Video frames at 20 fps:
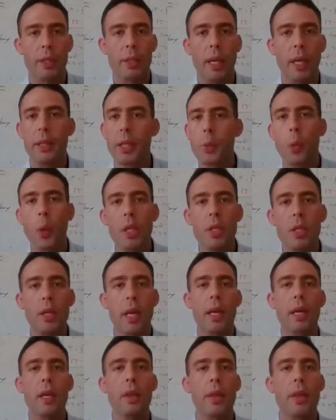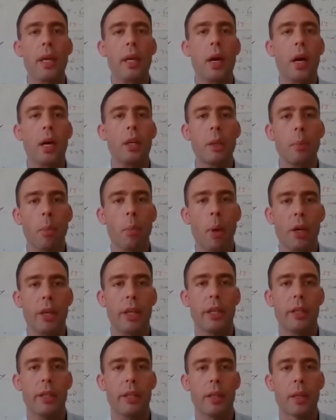with, and there wasn't anything on the
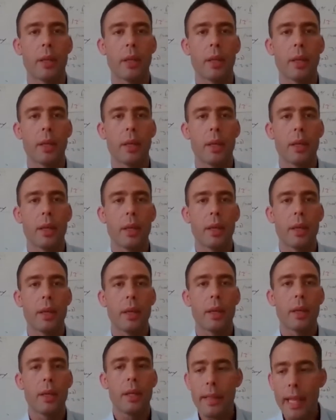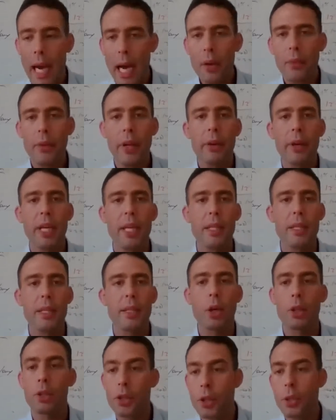market. Now there
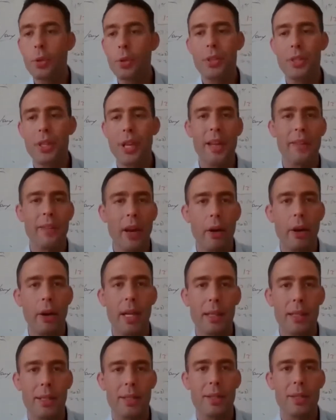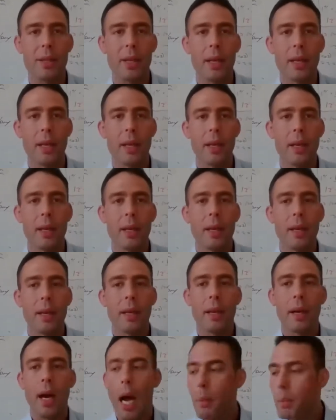is. On Tuesday, there is.
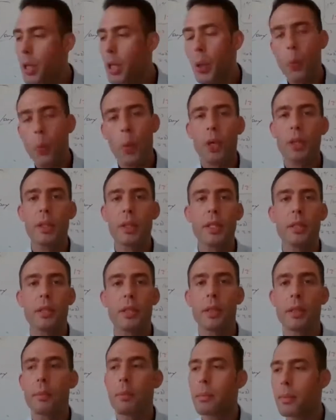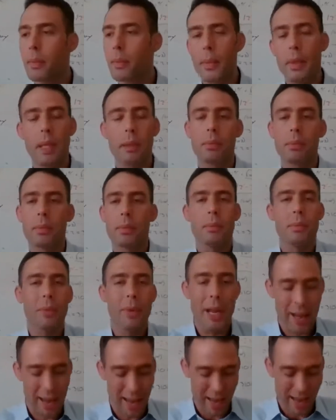I'm going to work this.
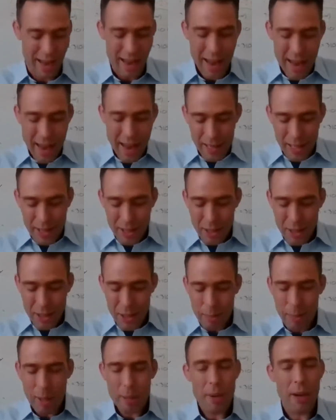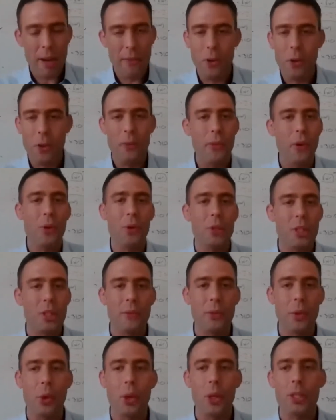This is going to be my full focus,
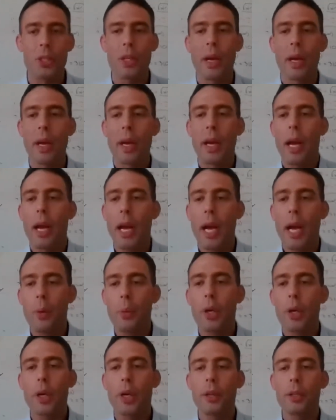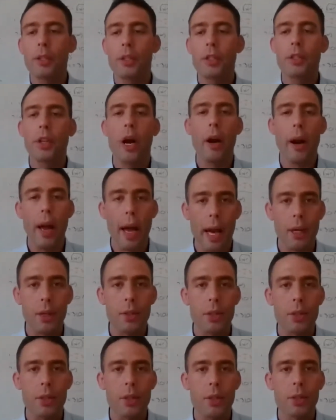of course. We're going to start
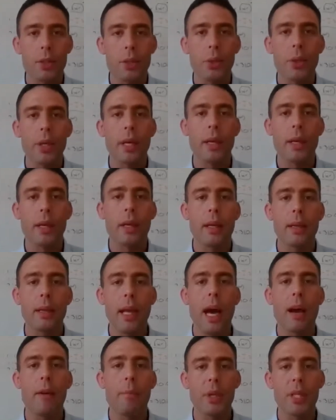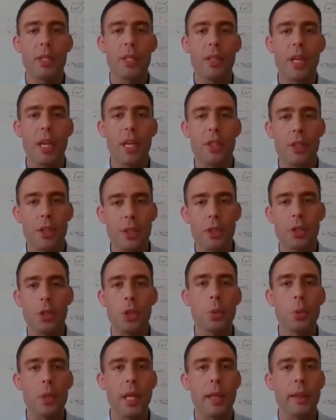out doing live presentations and
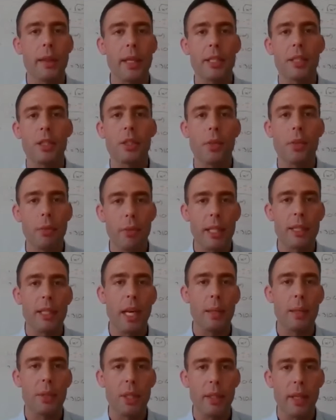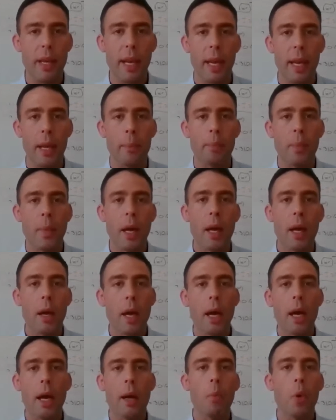Zooms like this 3 times a day,
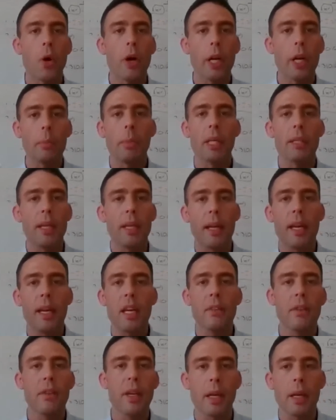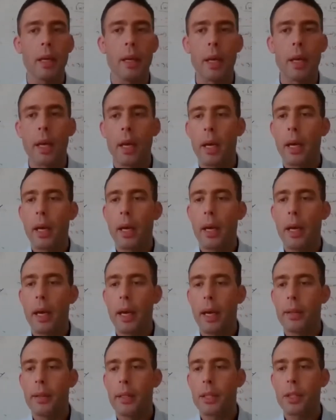morning, midday, evening.
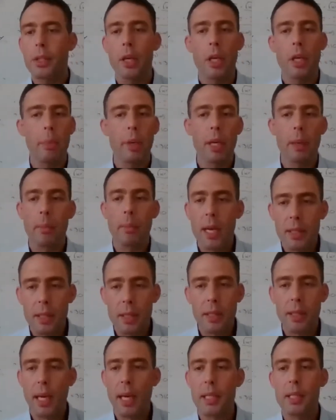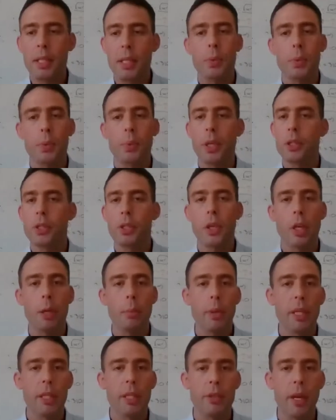There's going to be master classes. There's going
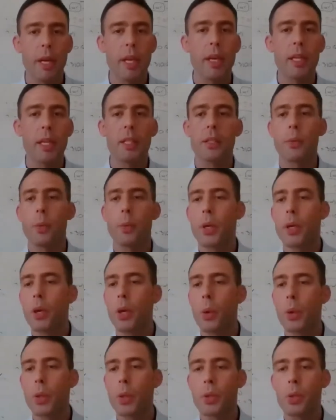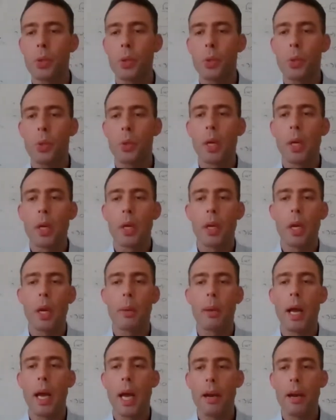to be trainings. So we're going to
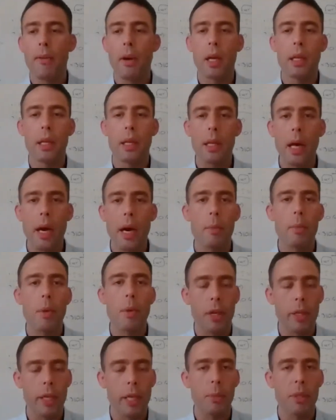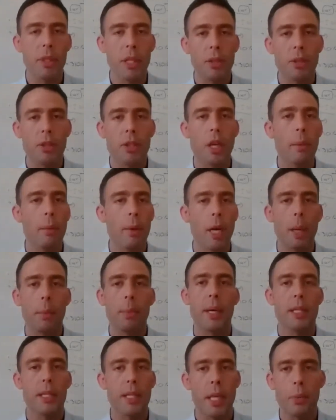have a lot of marketing materials coming
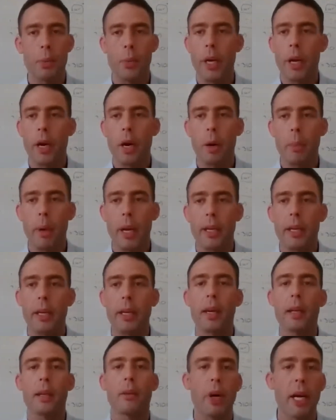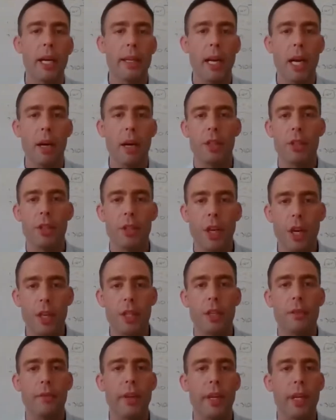up. I said we are making right now
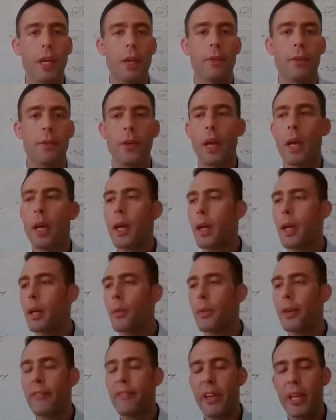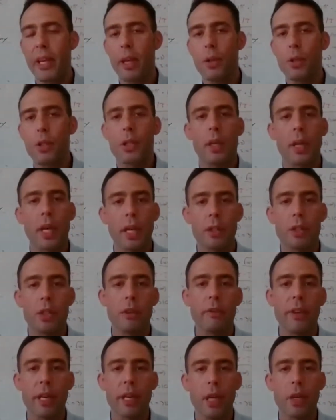introduction videos and
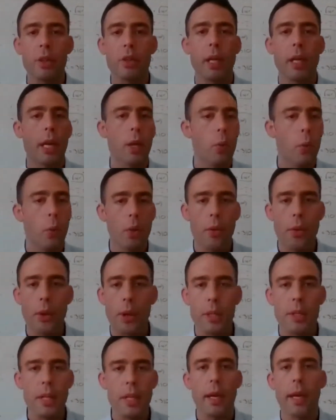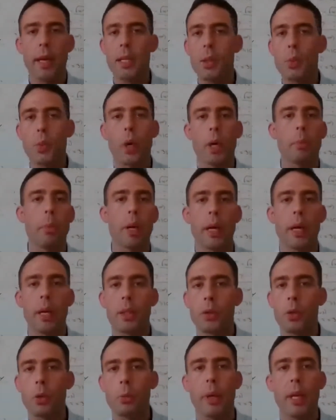intro videos, like 30 seconds, 1
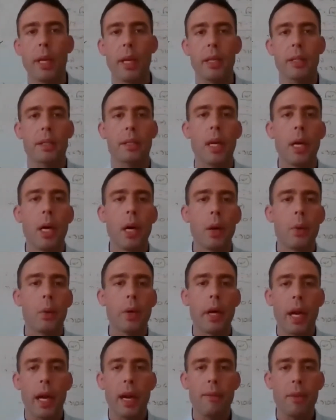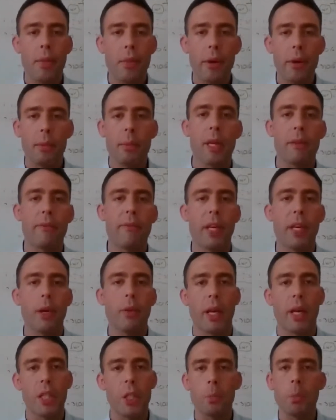minute, 2 minutes. We're going to have a 3-minute
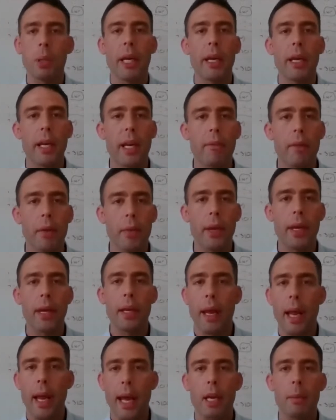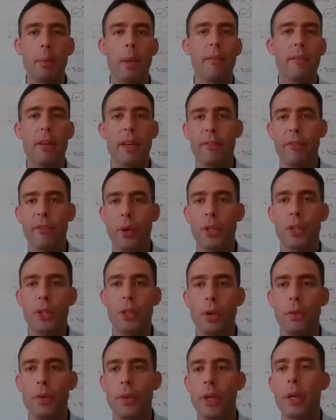video explaining everything in anime with a
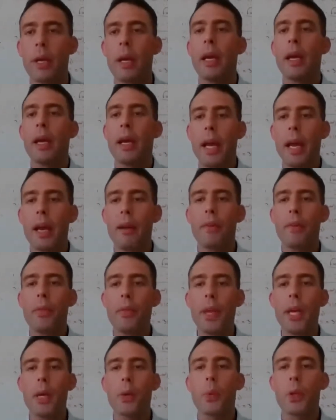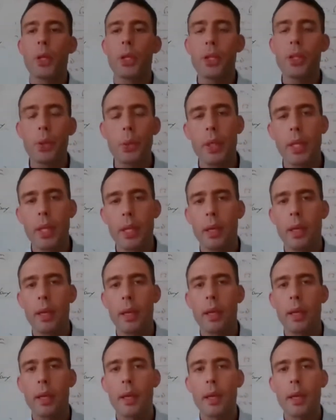voiceover. Everything we're doing
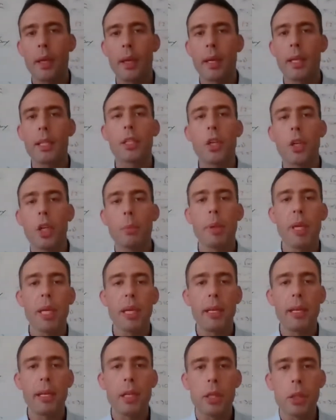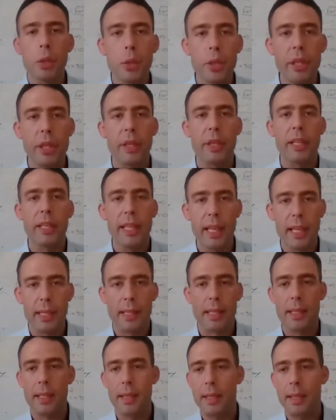is going to be included.
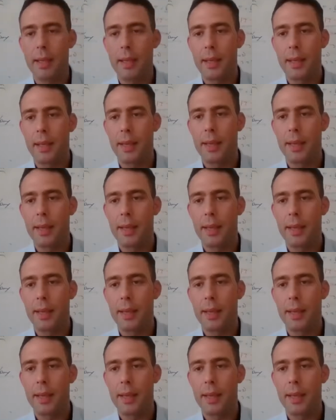Yes,